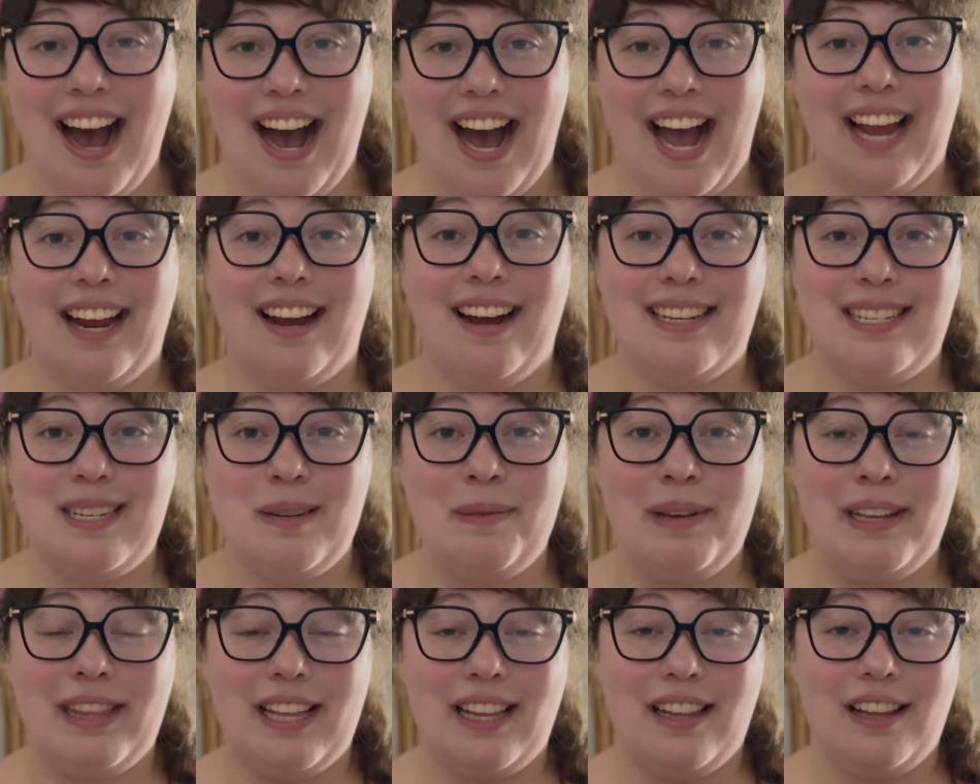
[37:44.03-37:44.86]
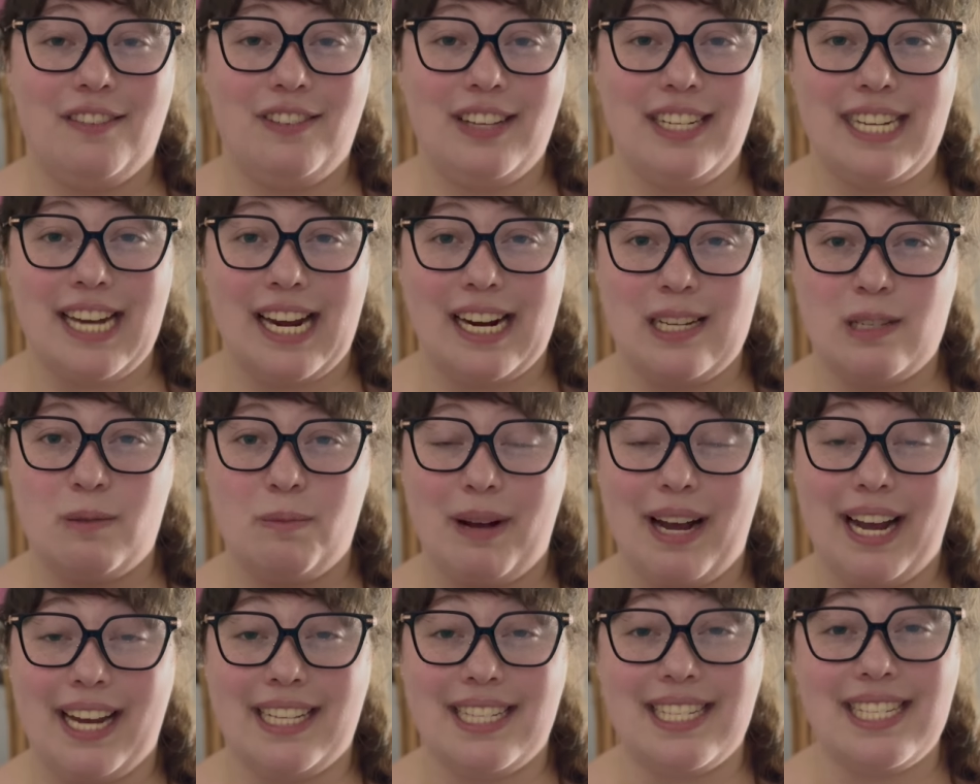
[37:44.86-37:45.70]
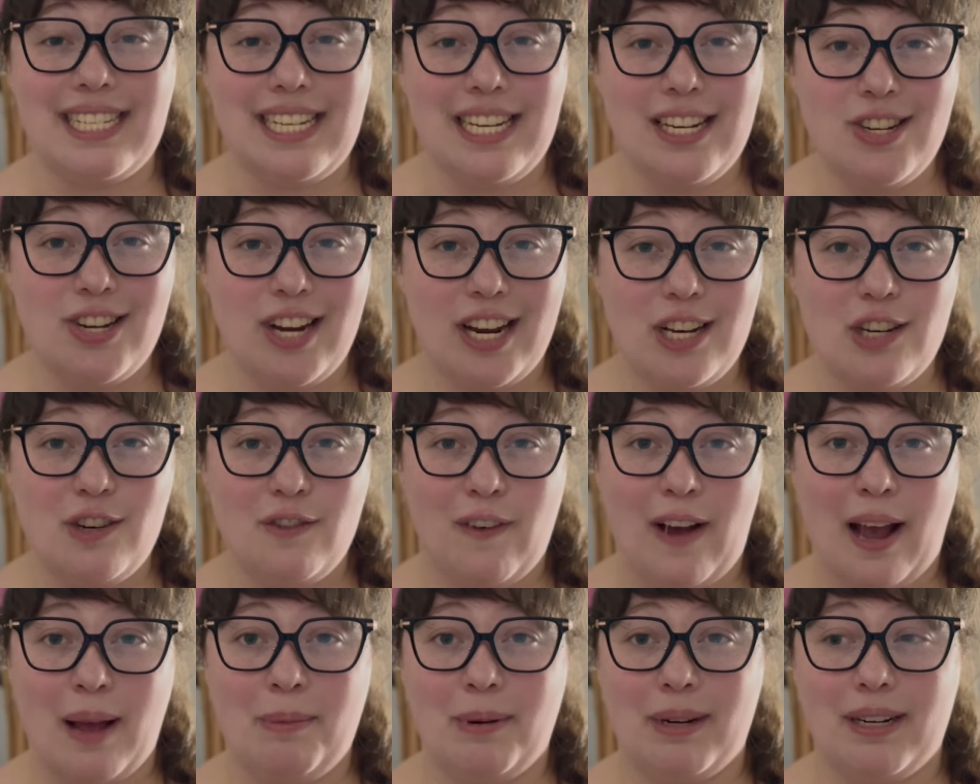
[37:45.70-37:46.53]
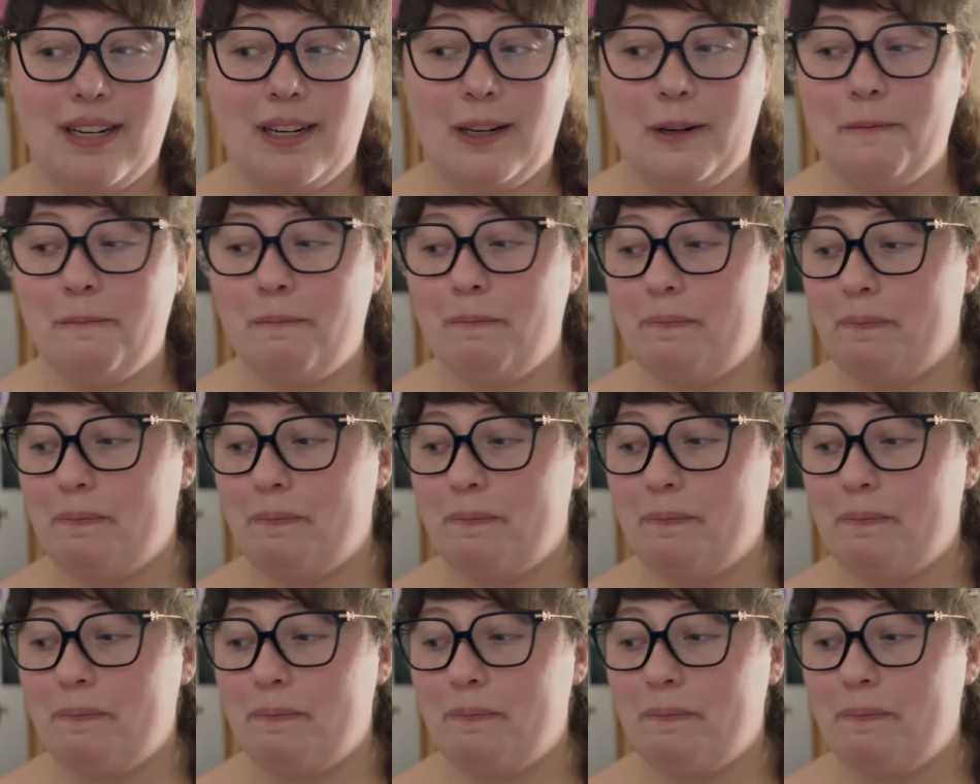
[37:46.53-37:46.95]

I got to meet the lovely dyers behind Sea Change Fiber.